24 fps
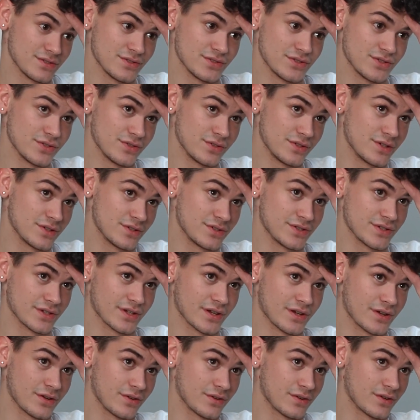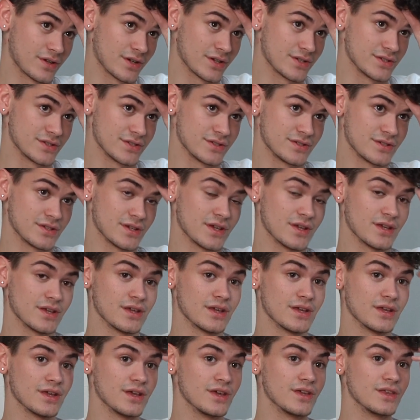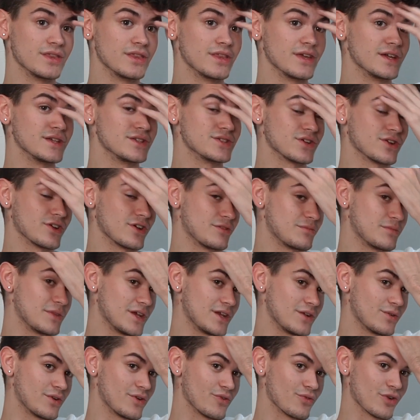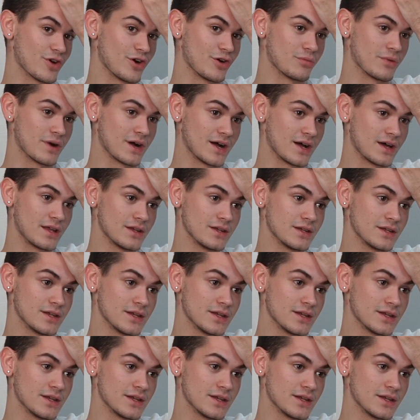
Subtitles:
2 years ago because they turned me into a robot.